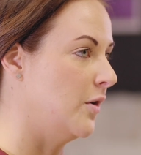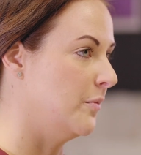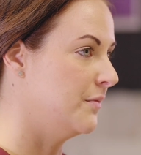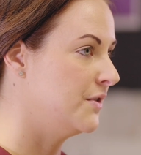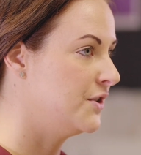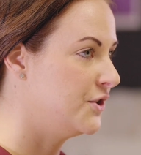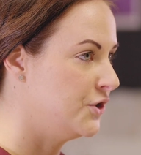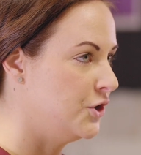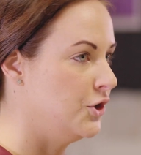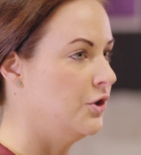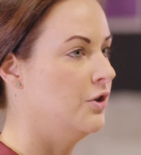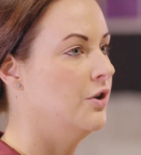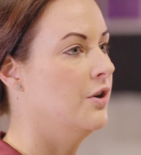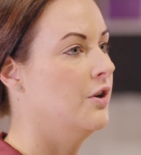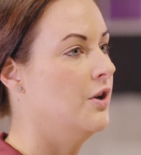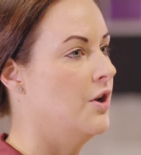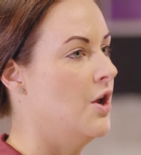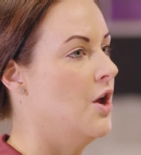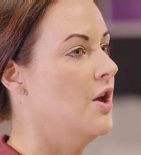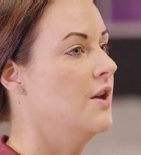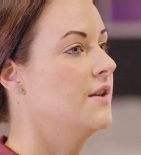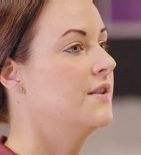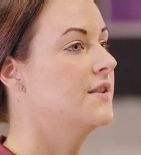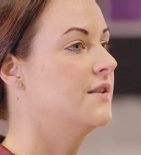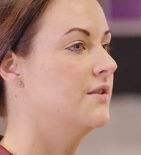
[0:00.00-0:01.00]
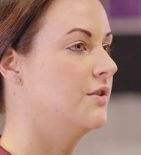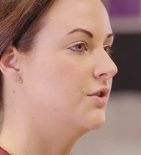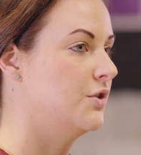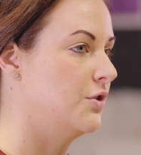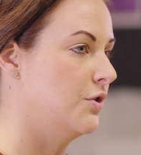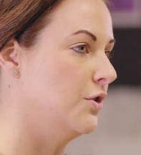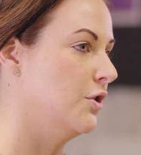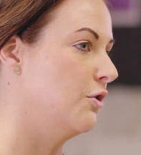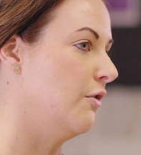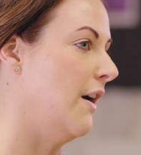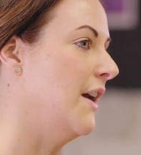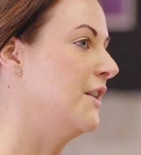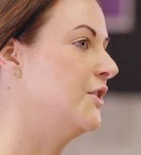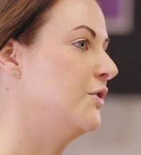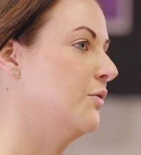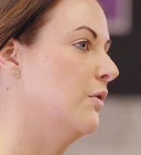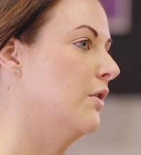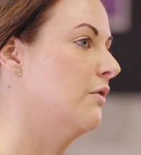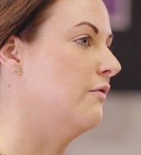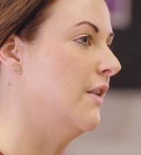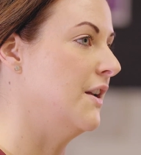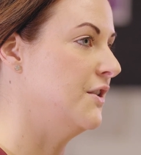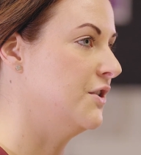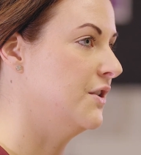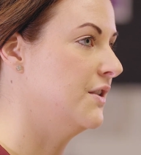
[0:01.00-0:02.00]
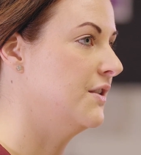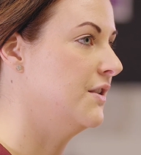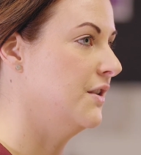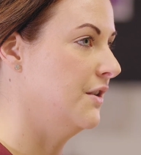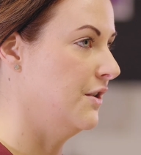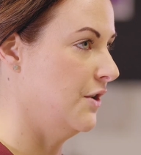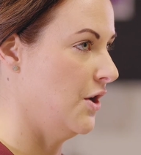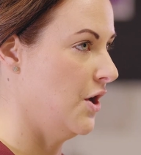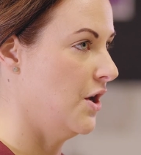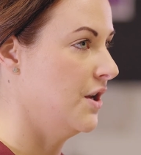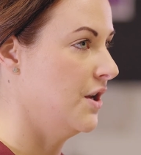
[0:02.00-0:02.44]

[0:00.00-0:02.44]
from student nurse to graduate registered